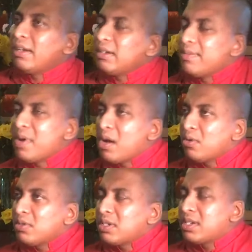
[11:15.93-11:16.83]

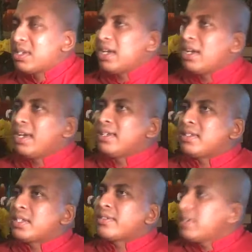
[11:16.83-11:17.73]
about
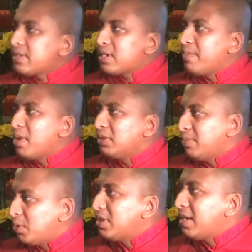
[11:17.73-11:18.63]
his trust about the
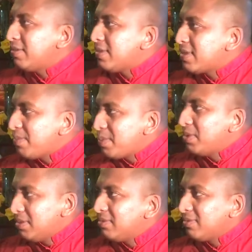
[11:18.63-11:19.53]
Buddha. Some
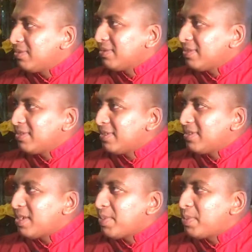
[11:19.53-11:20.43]
people
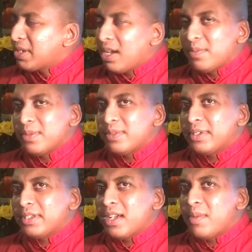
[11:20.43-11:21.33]

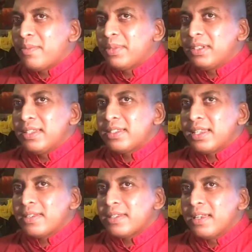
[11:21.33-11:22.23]
come up with these
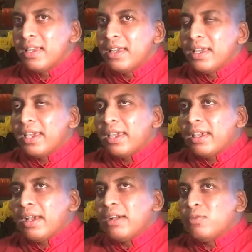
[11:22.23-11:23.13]
things.
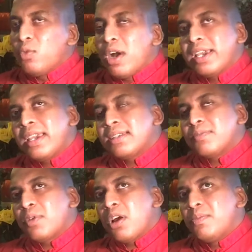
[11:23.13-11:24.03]
Y has a
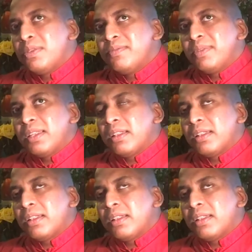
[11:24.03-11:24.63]
problem with